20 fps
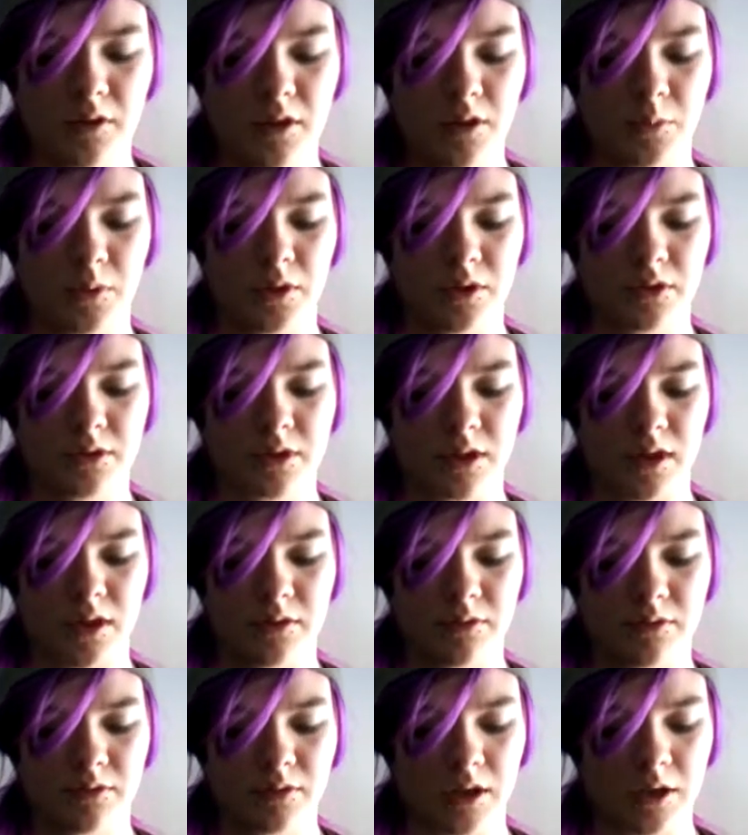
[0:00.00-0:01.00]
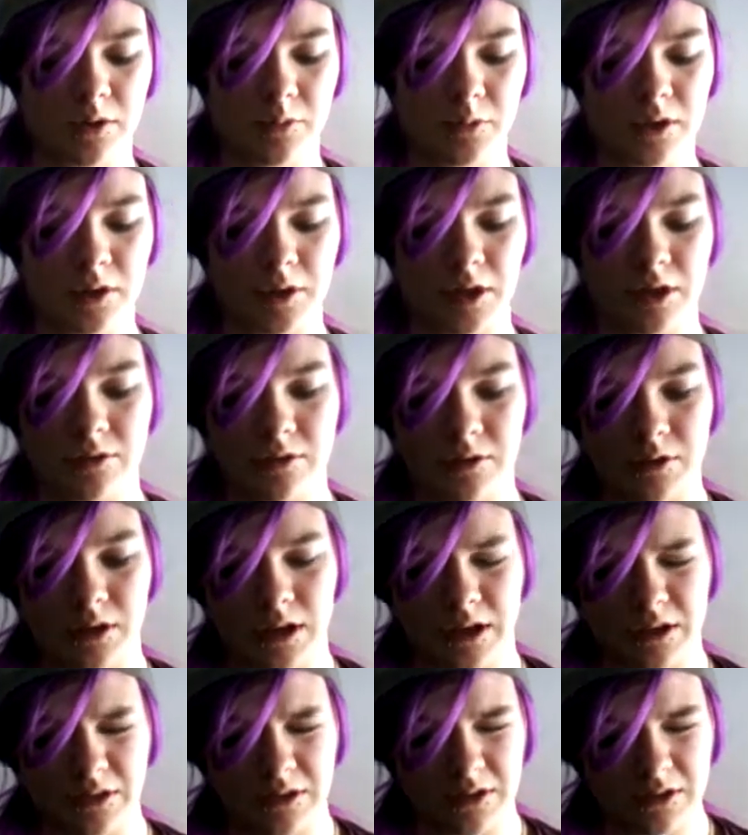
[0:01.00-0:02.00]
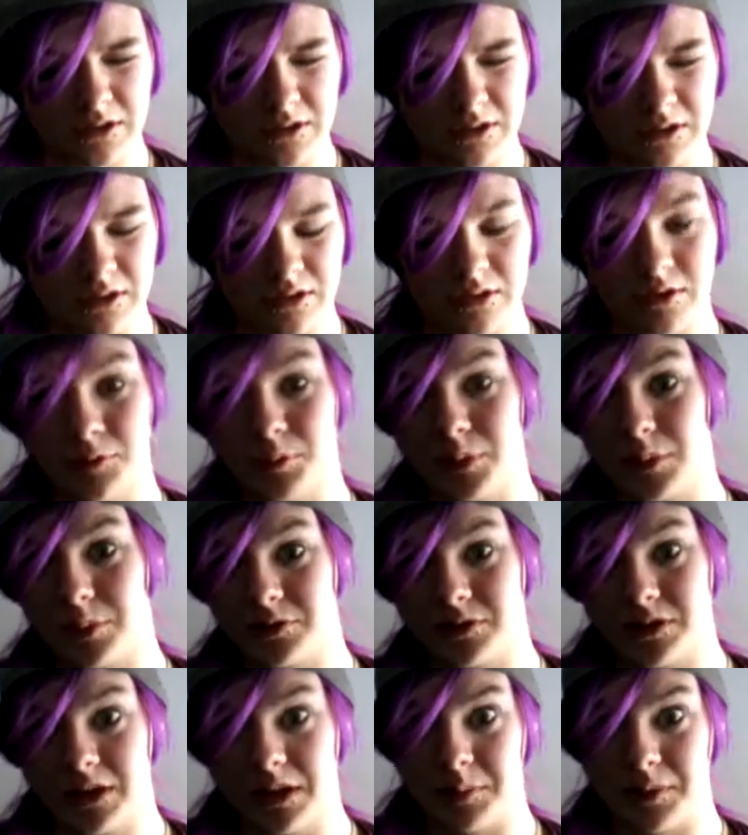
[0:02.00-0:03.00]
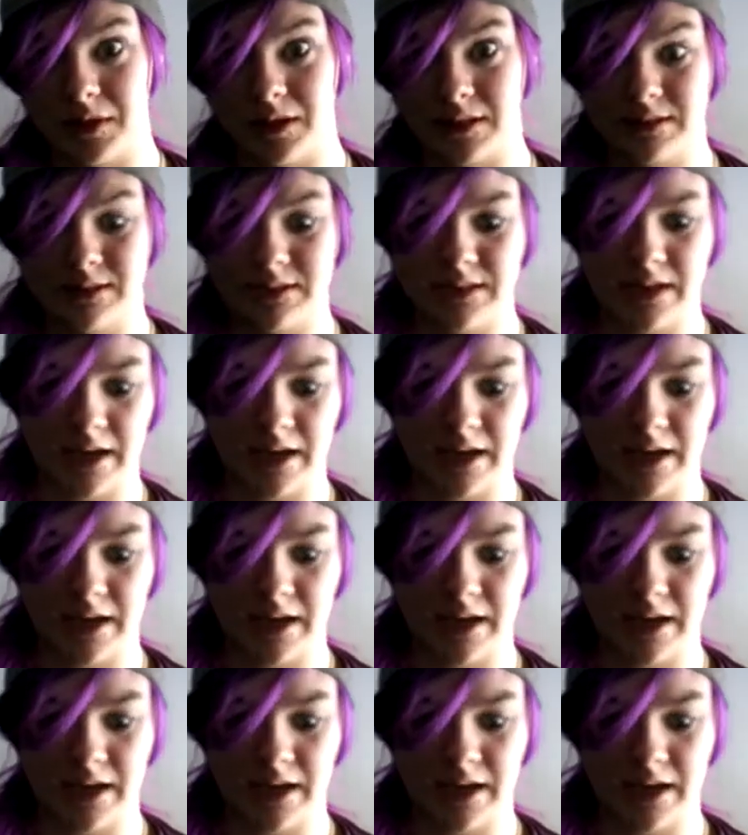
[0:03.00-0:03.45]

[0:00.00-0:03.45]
Well, that works kind of. I don't want to get too loud because there are people sleeping in